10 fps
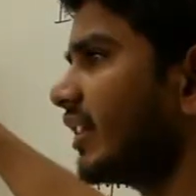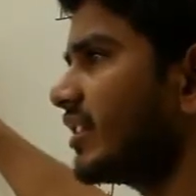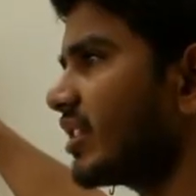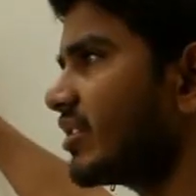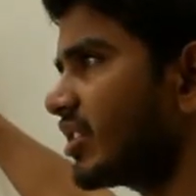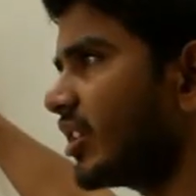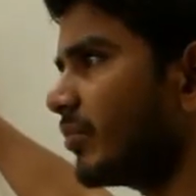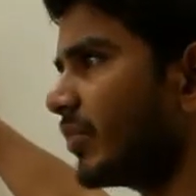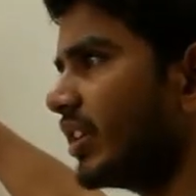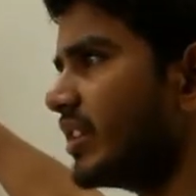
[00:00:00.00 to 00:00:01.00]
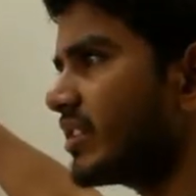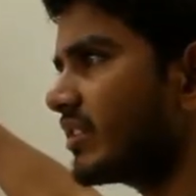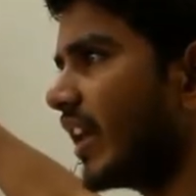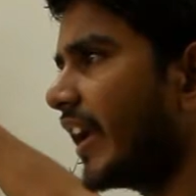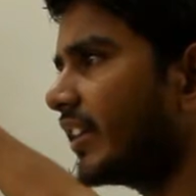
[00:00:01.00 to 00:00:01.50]
relationship
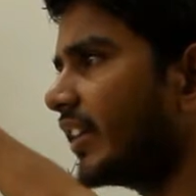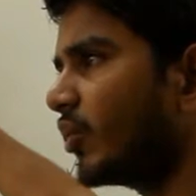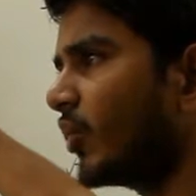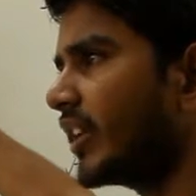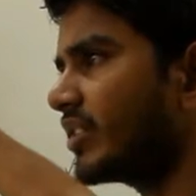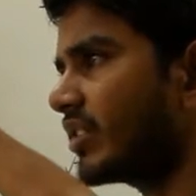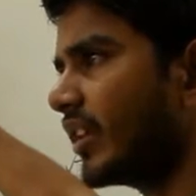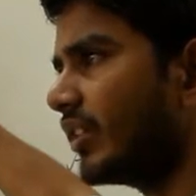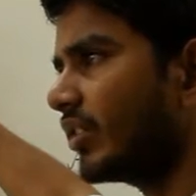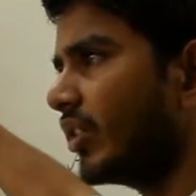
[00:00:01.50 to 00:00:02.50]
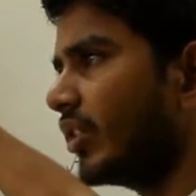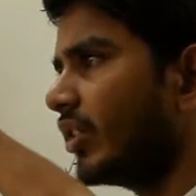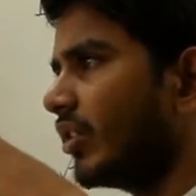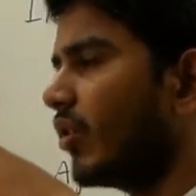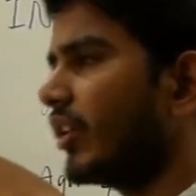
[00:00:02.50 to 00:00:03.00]
is likely to extend
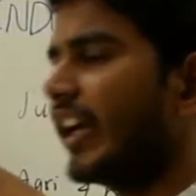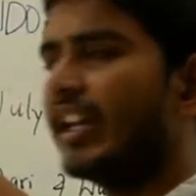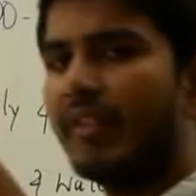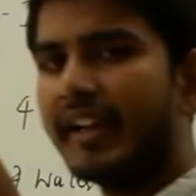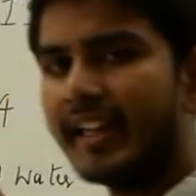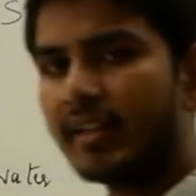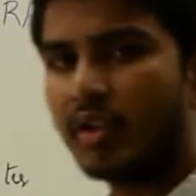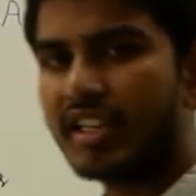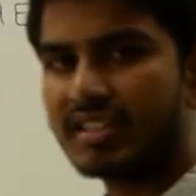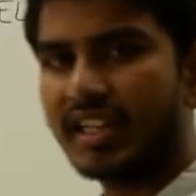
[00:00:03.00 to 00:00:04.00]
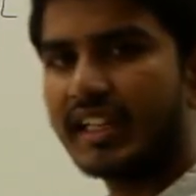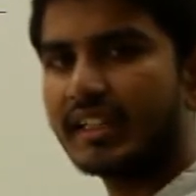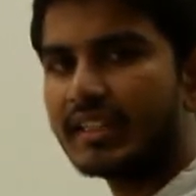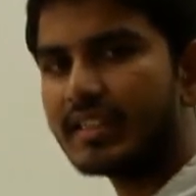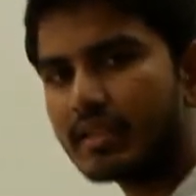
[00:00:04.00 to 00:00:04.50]
or elevated to a
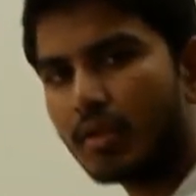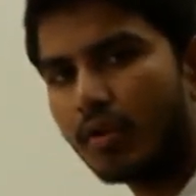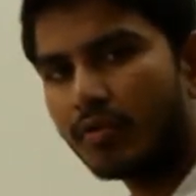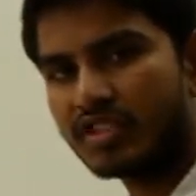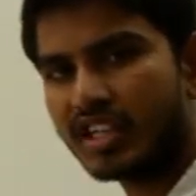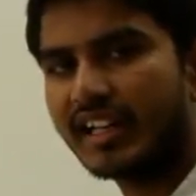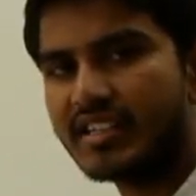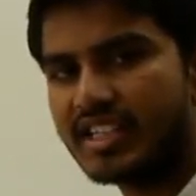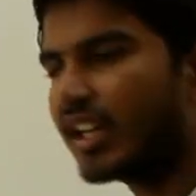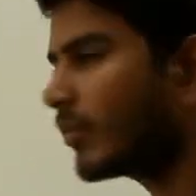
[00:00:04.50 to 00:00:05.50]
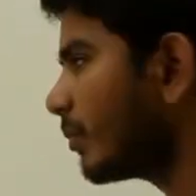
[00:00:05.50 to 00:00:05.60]
status of strategic